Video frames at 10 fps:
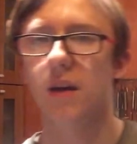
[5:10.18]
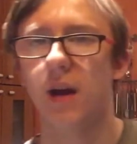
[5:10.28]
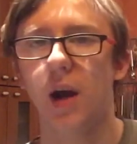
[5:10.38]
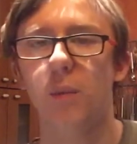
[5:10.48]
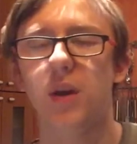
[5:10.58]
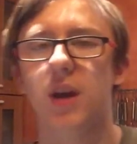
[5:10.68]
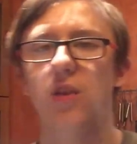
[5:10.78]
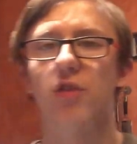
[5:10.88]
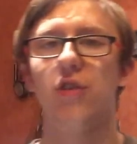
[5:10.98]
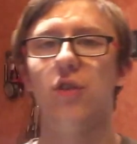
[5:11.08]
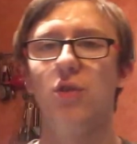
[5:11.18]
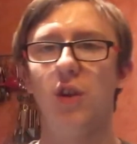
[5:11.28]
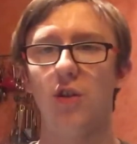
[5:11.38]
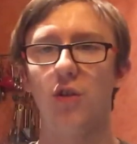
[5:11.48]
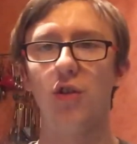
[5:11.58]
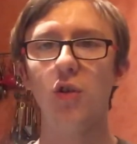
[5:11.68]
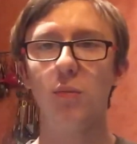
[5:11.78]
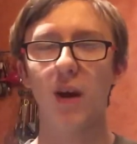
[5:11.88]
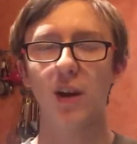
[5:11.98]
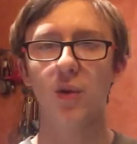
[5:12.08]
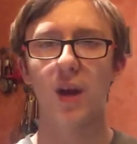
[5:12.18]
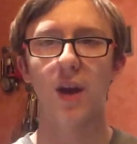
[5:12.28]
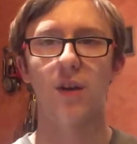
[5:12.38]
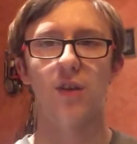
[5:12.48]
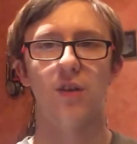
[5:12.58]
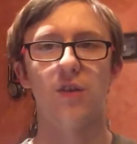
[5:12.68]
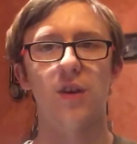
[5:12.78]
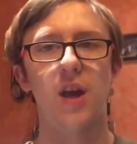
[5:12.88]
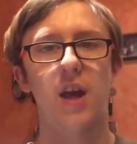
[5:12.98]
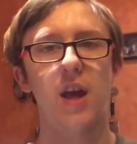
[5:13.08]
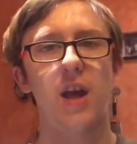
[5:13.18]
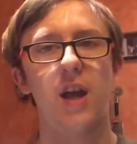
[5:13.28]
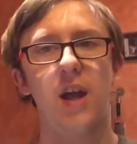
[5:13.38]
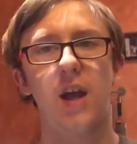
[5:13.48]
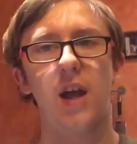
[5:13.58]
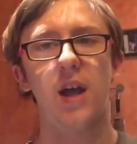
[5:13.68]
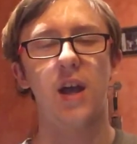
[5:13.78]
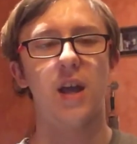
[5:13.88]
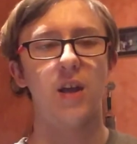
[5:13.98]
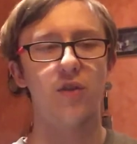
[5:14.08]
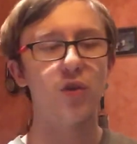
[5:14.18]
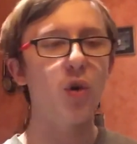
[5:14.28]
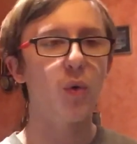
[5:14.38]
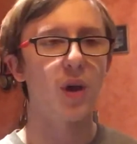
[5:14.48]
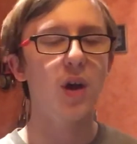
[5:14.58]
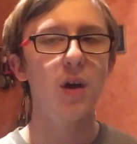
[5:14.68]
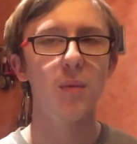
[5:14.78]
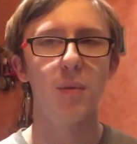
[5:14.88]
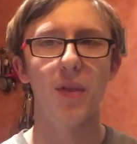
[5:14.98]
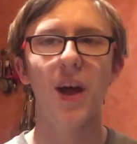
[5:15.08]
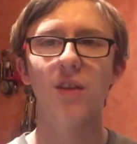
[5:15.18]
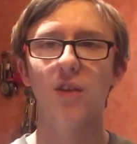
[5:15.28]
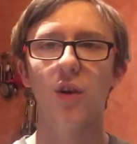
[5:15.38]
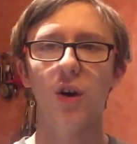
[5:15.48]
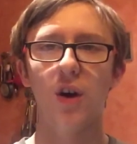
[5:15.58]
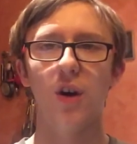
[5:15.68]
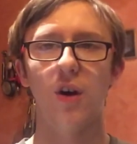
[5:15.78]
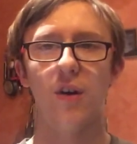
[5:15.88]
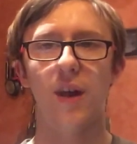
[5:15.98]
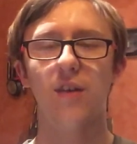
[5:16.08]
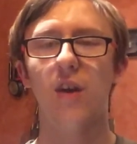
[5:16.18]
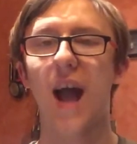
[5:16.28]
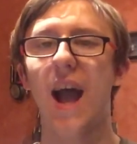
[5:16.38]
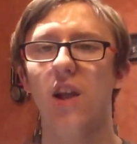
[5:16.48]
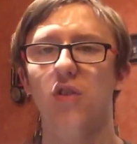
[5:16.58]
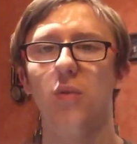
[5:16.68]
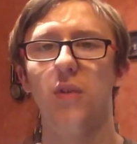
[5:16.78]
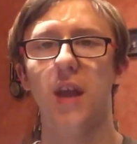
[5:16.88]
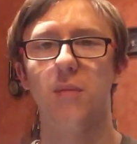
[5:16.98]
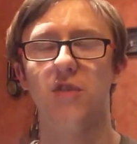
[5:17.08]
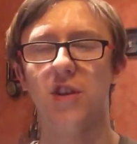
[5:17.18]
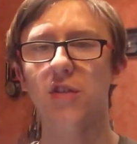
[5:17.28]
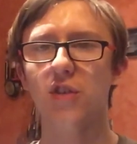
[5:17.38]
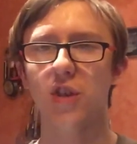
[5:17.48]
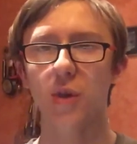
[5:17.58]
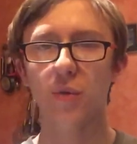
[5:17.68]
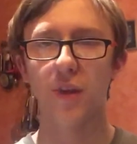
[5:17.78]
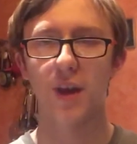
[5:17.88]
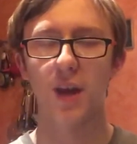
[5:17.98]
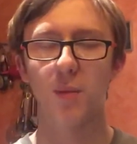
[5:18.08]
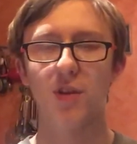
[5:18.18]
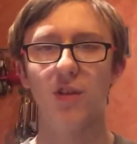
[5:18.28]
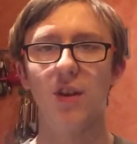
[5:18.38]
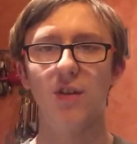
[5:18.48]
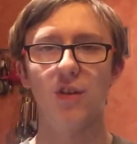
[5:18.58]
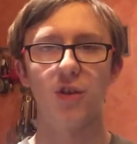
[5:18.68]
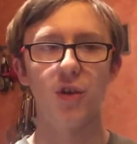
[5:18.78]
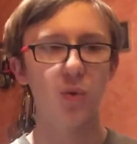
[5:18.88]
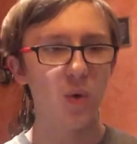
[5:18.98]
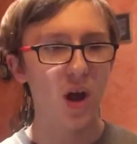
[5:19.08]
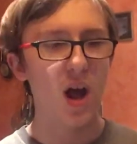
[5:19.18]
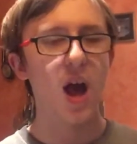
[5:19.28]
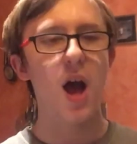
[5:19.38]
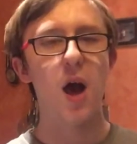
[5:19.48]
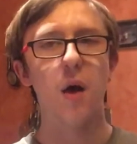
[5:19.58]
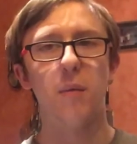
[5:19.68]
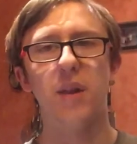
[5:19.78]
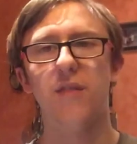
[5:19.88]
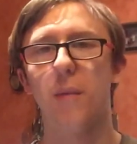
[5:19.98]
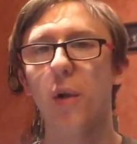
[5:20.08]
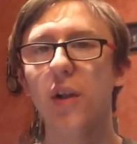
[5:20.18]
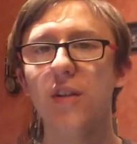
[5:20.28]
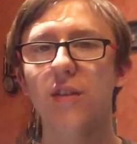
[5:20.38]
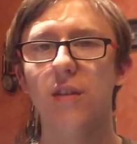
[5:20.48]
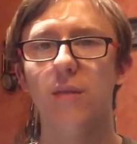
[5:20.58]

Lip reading: And we are introduced into 2 brand new characters. Historia, but that's her actual name. She doesn't use that name in season 2. But if I'm honest,